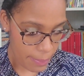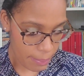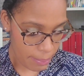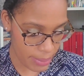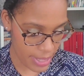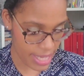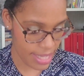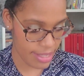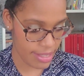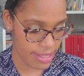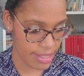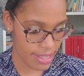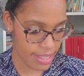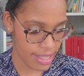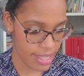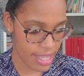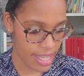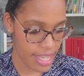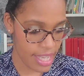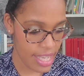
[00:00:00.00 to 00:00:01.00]
But
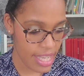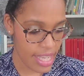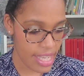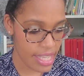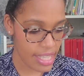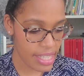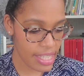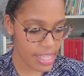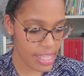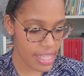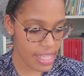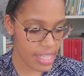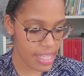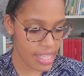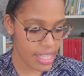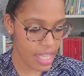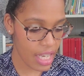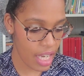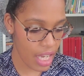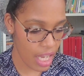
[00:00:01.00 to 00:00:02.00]

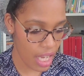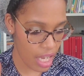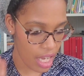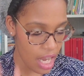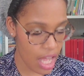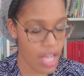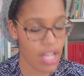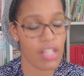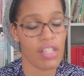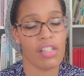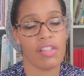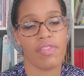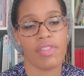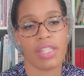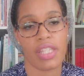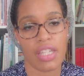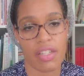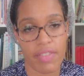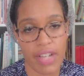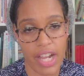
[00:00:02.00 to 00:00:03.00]
he loves
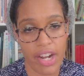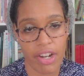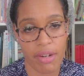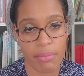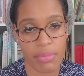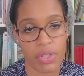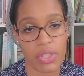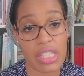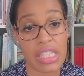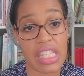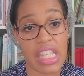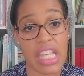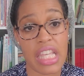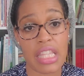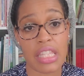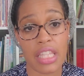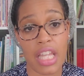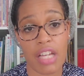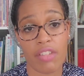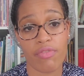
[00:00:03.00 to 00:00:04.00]
to devour books. He
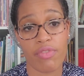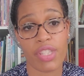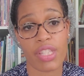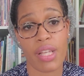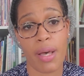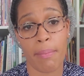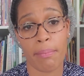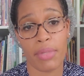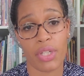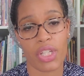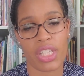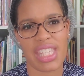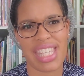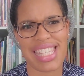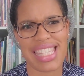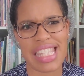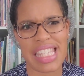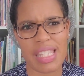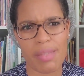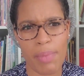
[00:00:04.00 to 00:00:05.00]
loves books,
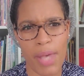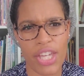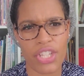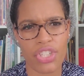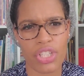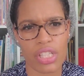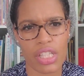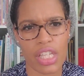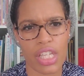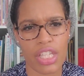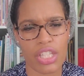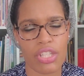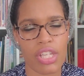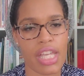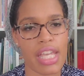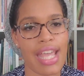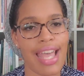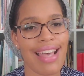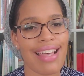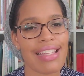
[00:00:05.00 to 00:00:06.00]
especially his,
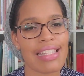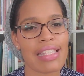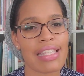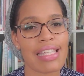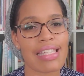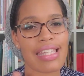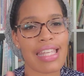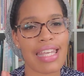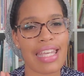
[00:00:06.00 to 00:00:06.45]
he has this